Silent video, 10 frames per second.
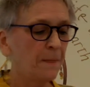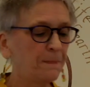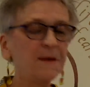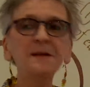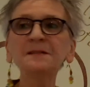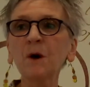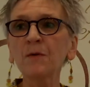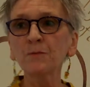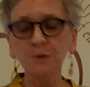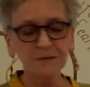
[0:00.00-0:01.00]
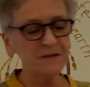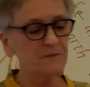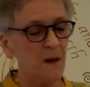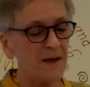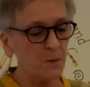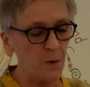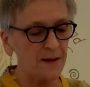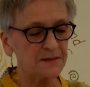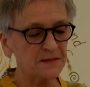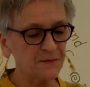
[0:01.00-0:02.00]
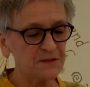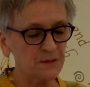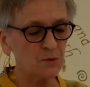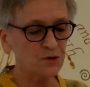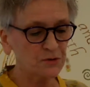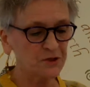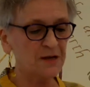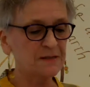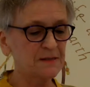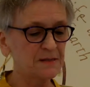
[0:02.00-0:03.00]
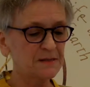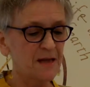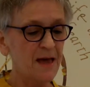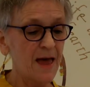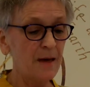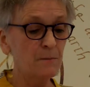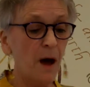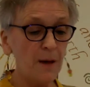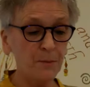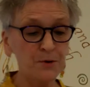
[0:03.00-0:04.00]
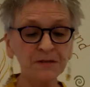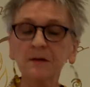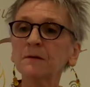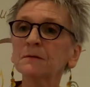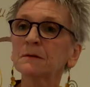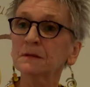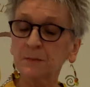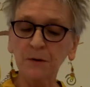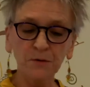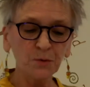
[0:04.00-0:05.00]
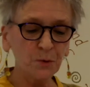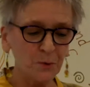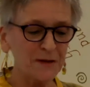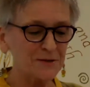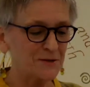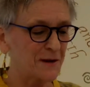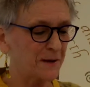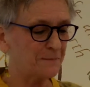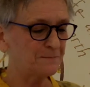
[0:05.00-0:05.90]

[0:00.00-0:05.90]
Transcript: These are the roots of my quest for social justice and my personal spiritual questioning.